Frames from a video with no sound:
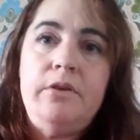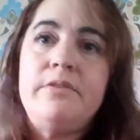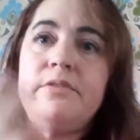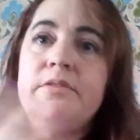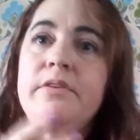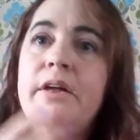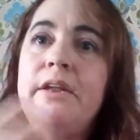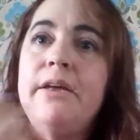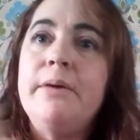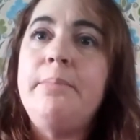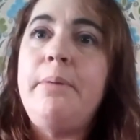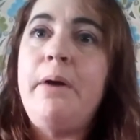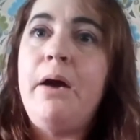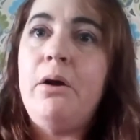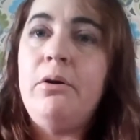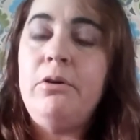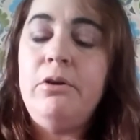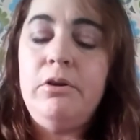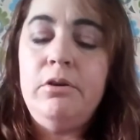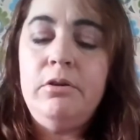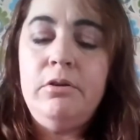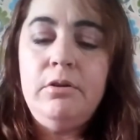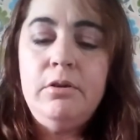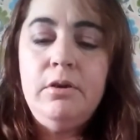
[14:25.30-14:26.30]
setting
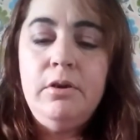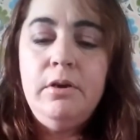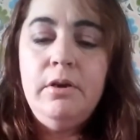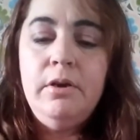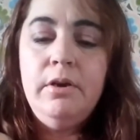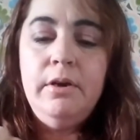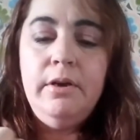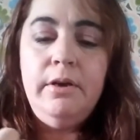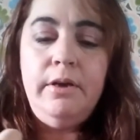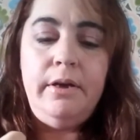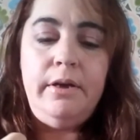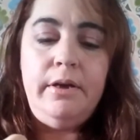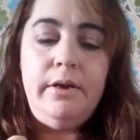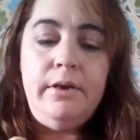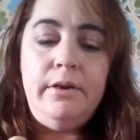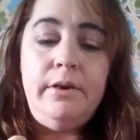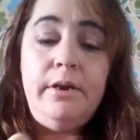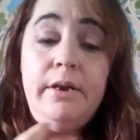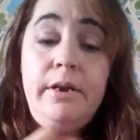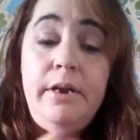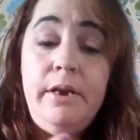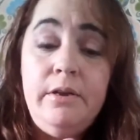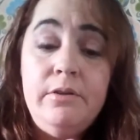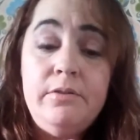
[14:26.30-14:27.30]
powder.
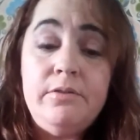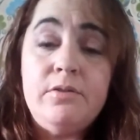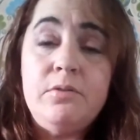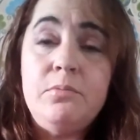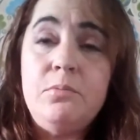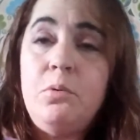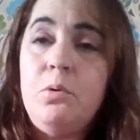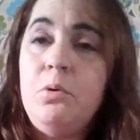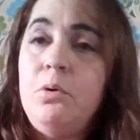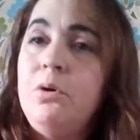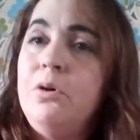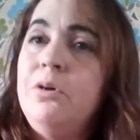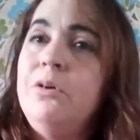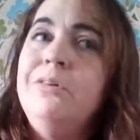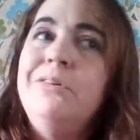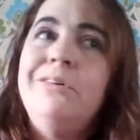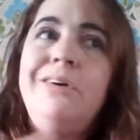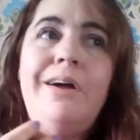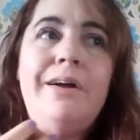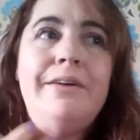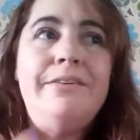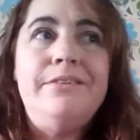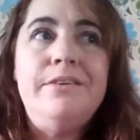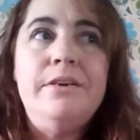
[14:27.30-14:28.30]
And I needed some more.
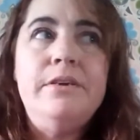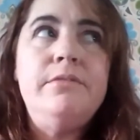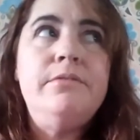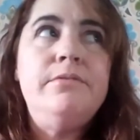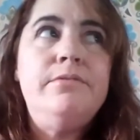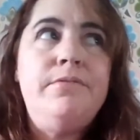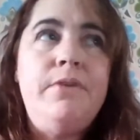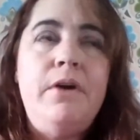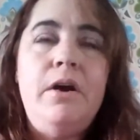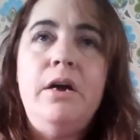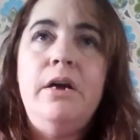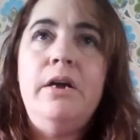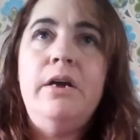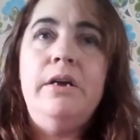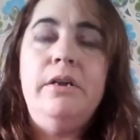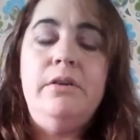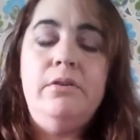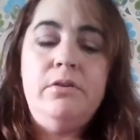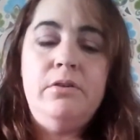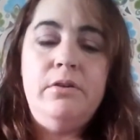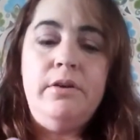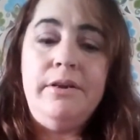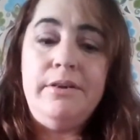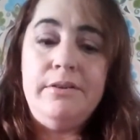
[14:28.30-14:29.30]
I didn't
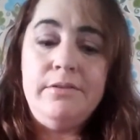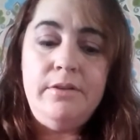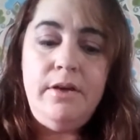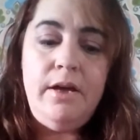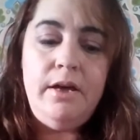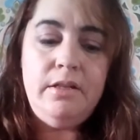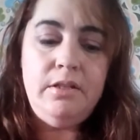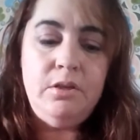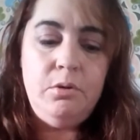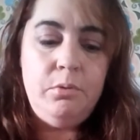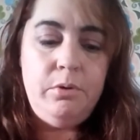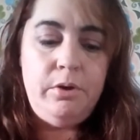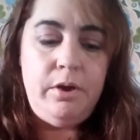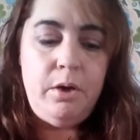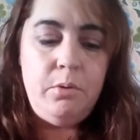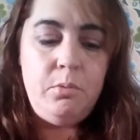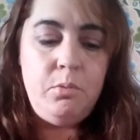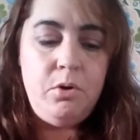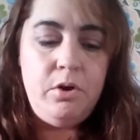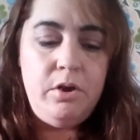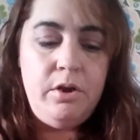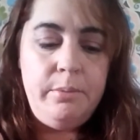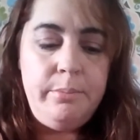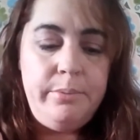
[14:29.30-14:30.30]
find exactly what I
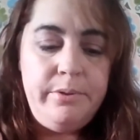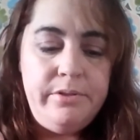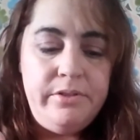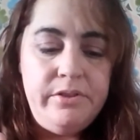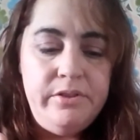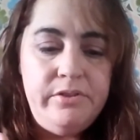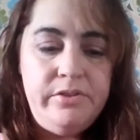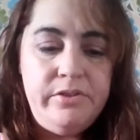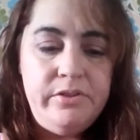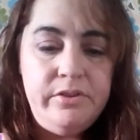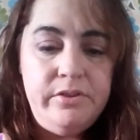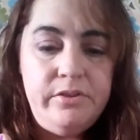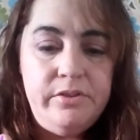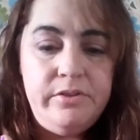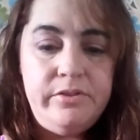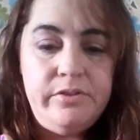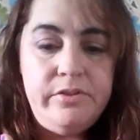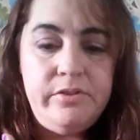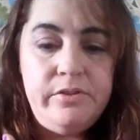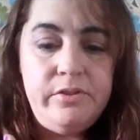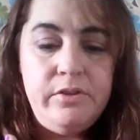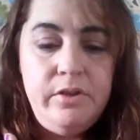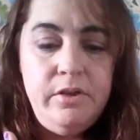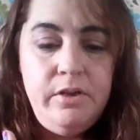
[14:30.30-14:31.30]
wanted, but this
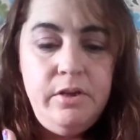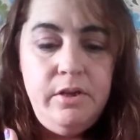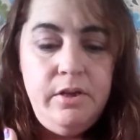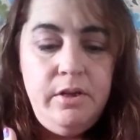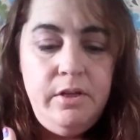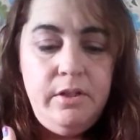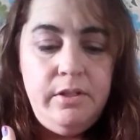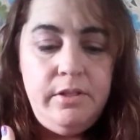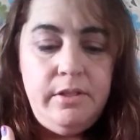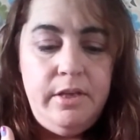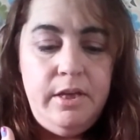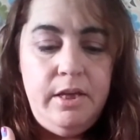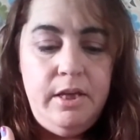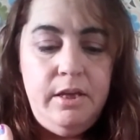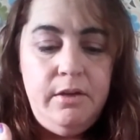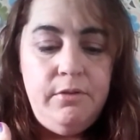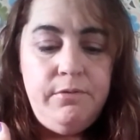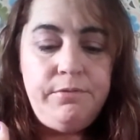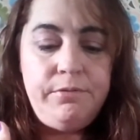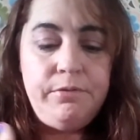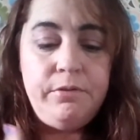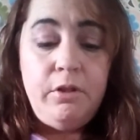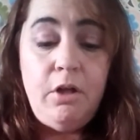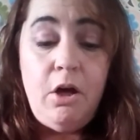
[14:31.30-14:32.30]
is
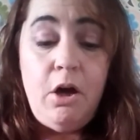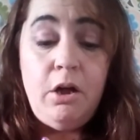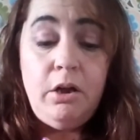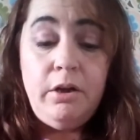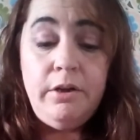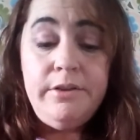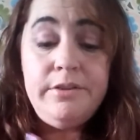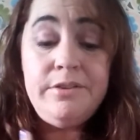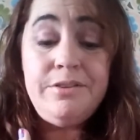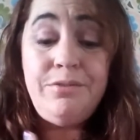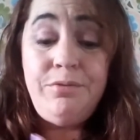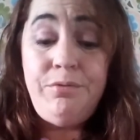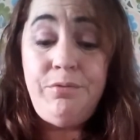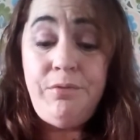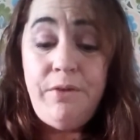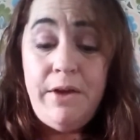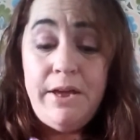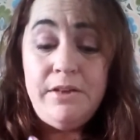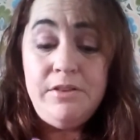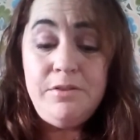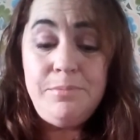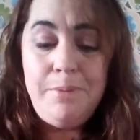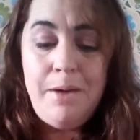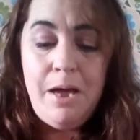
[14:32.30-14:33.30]
the Flawless
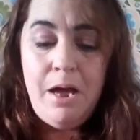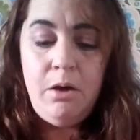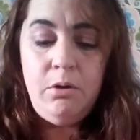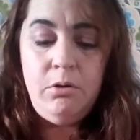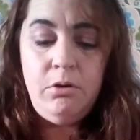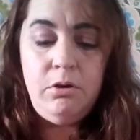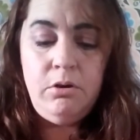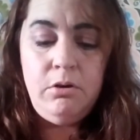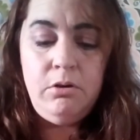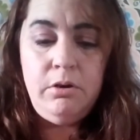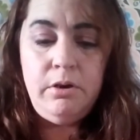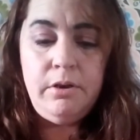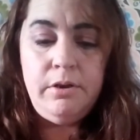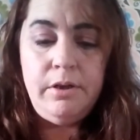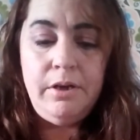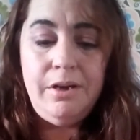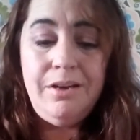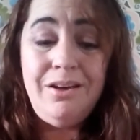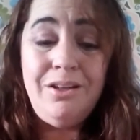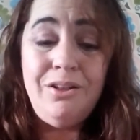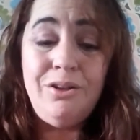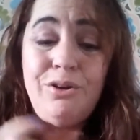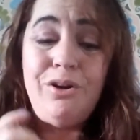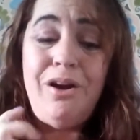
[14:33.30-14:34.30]
Face Powder in the
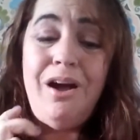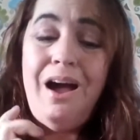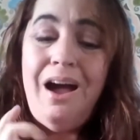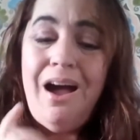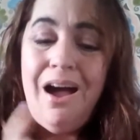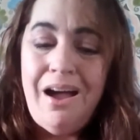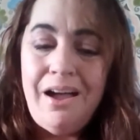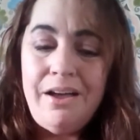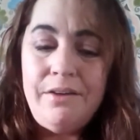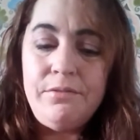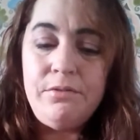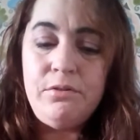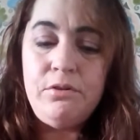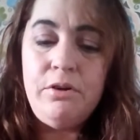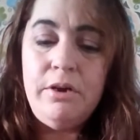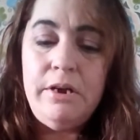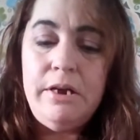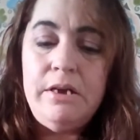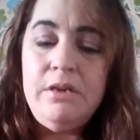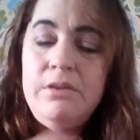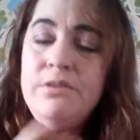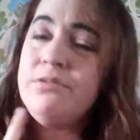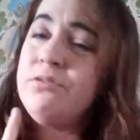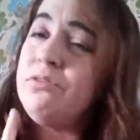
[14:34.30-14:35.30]
color
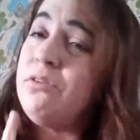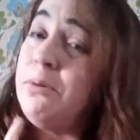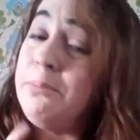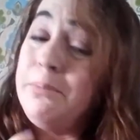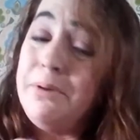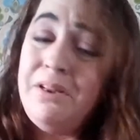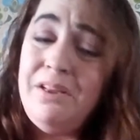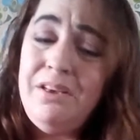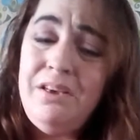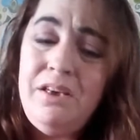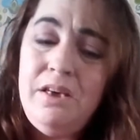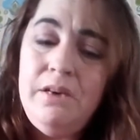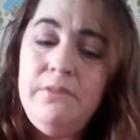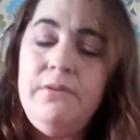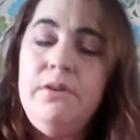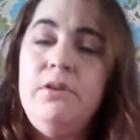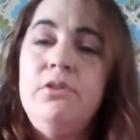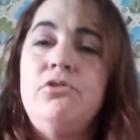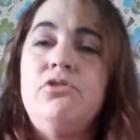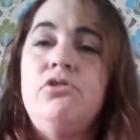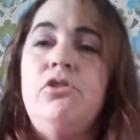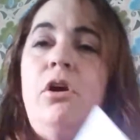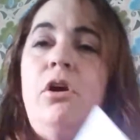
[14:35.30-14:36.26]
Ivory. So I'm going to give it a